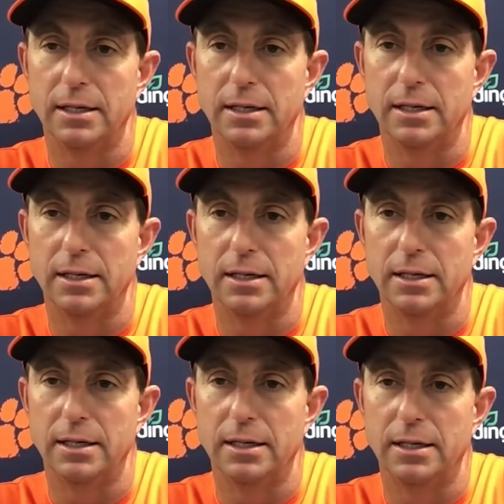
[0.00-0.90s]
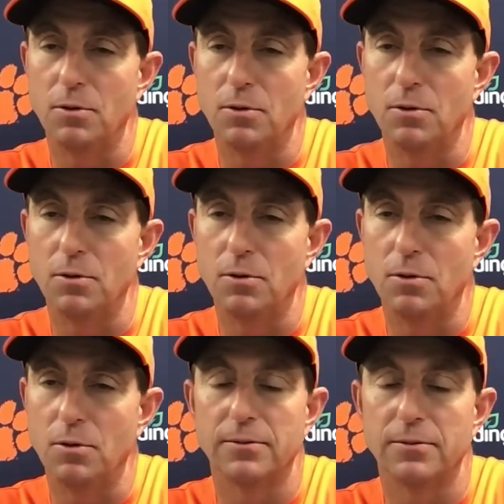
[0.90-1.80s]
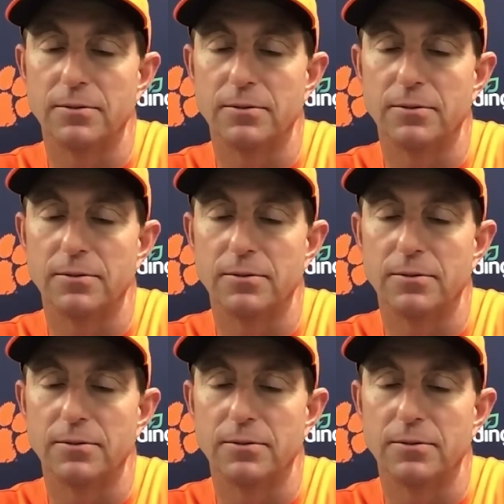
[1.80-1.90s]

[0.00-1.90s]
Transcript: and to just keep grinding